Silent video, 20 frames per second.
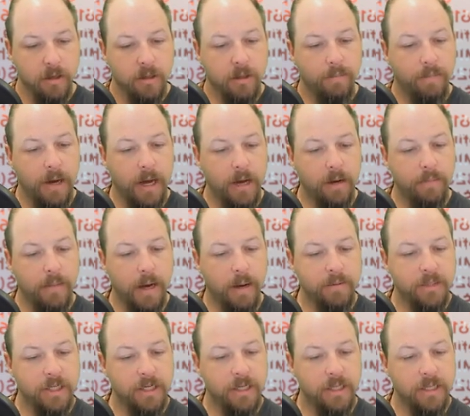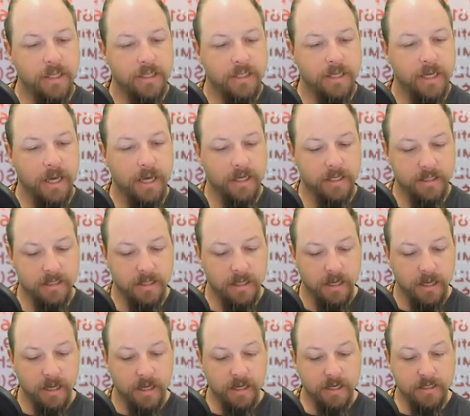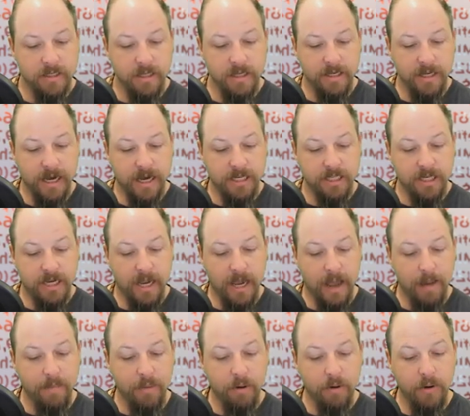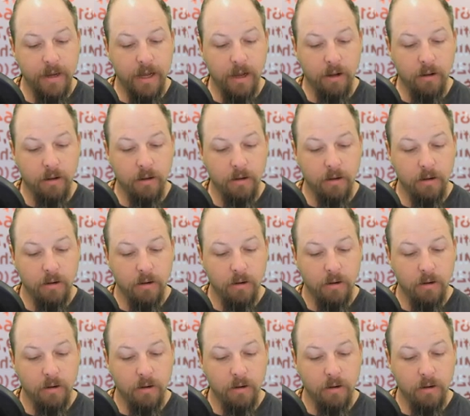The bottom option in this case is the -L